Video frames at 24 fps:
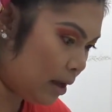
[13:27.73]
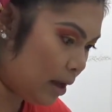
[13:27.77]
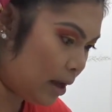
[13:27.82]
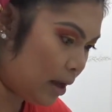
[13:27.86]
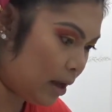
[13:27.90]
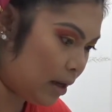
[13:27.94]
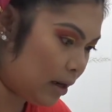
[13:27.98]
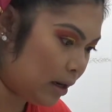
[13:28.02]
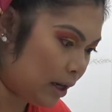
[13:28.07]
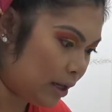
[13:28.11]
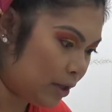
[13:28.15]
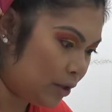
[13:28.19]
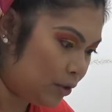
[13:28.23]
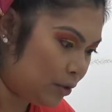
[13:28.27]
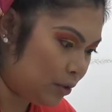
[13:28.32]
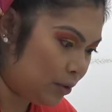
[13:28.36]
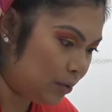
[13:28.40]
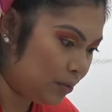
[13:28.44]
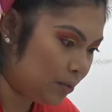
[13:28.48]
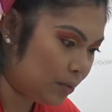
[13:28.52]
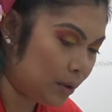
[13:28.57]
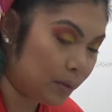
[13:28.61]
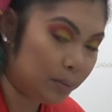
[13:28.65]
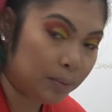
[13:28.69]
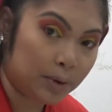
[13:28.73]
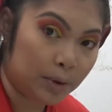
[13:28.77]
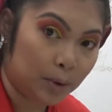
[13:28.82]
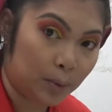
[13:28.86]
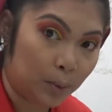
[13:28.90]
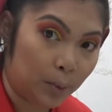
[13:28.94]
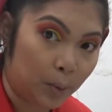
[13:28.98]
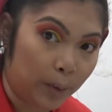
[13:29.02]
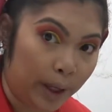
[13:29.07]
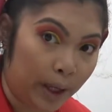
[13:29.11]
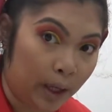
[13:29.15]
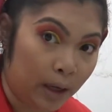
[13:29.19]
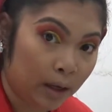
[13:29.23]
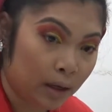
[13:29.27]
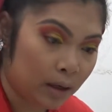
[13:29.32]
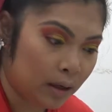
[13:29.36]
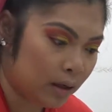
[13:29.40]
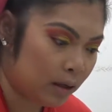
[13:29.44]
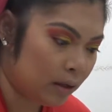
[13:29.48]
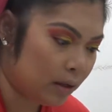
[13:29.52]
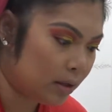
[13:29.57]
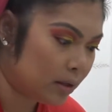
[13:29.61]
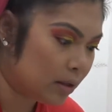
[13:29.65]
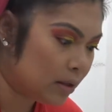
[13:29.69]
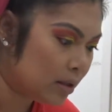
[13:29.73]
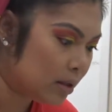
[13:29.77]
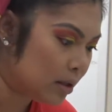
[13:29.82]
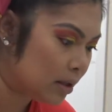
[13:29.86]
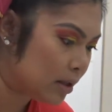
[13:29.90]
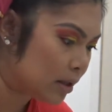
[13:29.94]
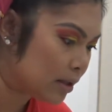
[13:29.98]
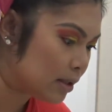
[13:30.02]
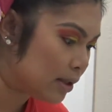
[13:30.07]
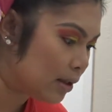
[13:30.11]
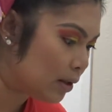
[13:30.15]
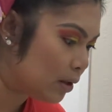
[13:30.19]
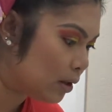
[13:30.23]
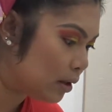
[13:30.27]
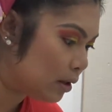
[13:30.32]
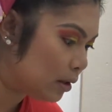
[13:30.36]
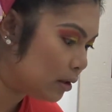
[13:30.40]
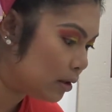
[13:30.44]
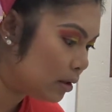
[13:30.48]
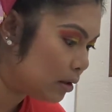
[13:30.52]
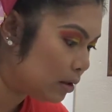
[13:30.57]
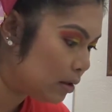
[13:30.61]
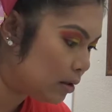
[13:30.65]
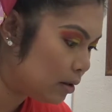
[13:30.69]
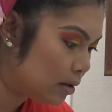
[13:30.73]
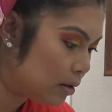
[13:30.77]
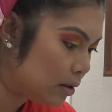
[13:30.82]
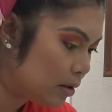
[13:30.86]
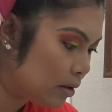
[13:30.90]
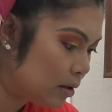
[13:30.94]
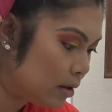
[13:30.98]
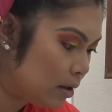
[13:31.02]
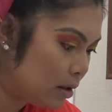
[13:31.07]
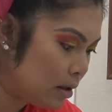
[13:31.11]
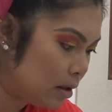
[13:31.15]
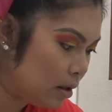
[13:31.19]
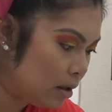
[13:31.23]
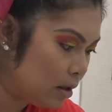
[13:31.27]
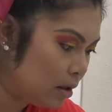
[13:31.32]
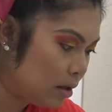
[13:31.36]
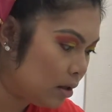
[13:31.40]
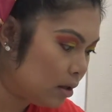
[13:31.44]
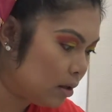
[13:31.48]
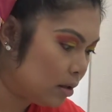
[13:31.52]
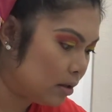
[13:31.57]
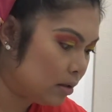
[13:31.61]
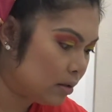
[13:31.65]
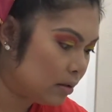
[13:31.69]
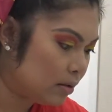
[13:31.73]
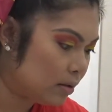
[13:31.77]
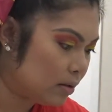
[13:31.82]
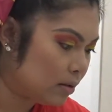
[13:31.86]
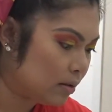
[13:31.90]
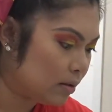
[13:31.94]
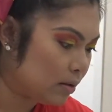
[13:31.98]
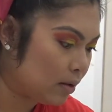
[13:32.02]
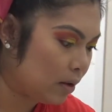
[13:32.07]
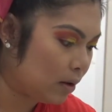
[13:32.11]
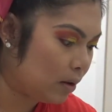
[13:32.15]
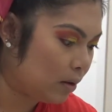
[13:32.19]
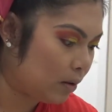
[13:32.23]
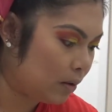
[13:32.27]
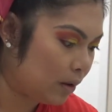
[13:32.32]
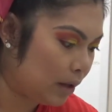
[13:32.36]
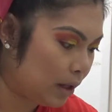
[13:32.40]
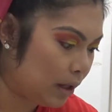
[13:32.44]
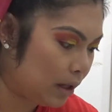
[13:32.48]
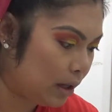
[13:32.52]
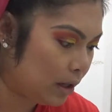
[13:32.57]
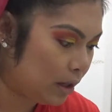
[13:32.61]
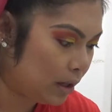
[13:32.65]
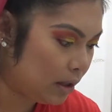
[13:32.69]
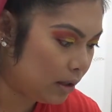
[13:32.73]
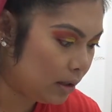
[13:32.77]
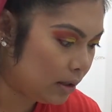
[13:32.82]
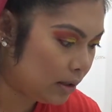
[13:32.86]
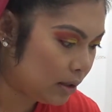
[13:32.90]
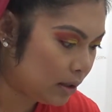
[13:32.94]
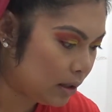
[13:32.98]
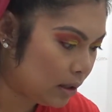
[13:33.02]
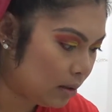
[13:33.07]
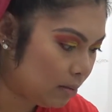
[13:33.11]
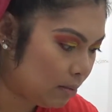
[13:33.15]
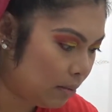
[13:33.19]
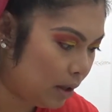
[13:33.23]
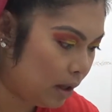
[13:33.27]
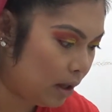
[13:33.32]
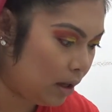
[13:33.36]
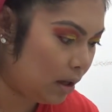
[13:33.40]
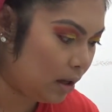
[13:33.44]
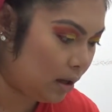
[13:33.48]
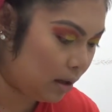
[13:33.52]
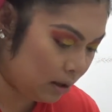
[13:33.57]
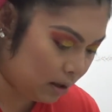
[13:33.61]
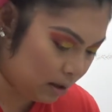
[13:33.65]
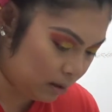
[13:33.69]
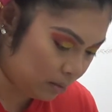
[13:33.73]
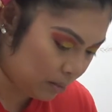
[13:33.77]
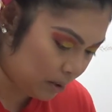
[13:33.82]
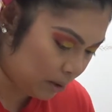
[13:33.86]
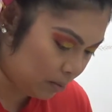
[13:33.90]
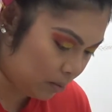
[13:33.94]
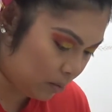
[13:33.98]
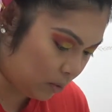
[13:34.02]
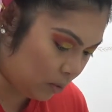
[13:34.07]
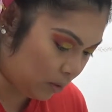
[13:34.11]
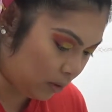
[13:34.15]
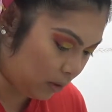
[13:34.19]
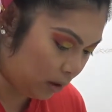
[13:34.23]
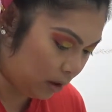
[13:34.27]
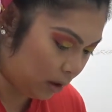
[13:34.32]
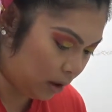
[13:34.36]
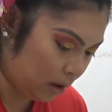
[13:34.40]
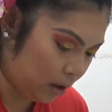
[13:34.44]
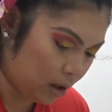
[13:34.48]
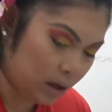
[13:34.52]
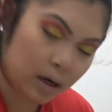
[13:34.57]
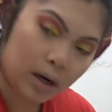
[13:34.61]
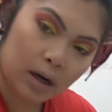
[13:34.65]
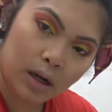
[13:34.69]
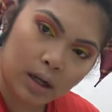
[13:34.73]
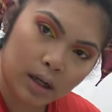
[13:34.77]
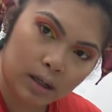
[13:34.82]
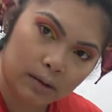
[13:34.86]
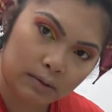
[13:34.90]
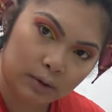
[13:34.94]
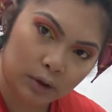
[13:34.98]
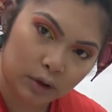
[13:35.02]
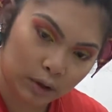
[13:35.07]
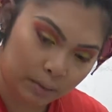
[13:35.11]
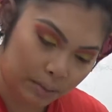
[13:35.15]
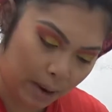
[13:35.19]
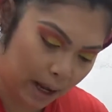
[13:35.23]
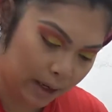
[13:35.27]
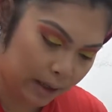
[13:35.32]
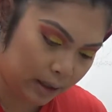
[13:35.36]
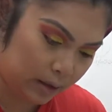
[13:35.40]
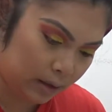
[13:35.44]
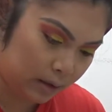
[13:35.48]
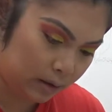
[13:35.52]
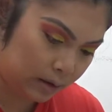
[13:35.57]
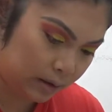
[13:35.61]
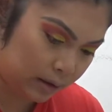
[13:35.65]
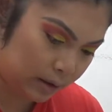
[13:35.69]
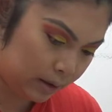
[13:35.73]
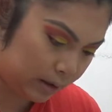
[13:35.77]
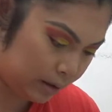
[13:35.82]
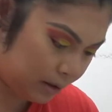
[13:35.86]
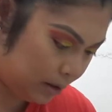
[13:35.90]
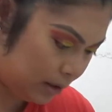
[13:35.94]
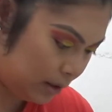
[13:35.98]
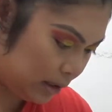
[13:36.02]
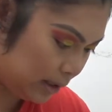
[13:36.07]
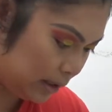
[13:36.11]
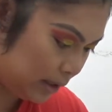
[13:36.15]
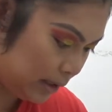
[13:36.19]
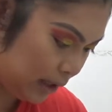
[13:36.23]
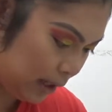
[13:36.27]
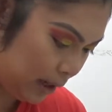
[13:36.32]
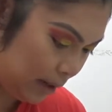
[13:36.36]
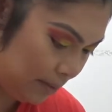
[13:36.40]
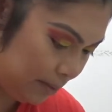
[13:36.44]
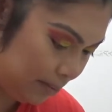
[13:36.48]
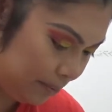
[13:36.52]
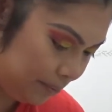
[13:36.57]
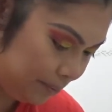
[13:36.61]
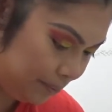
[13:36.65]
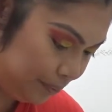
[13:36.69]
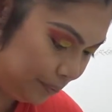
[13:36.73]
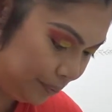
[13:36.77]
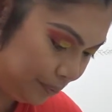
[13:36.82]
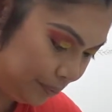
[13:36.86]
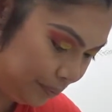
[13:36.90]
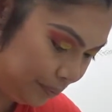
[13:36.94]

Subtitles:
And I do want to put a wing to this look. So it is going to be a little bit more of a dramatic look this time.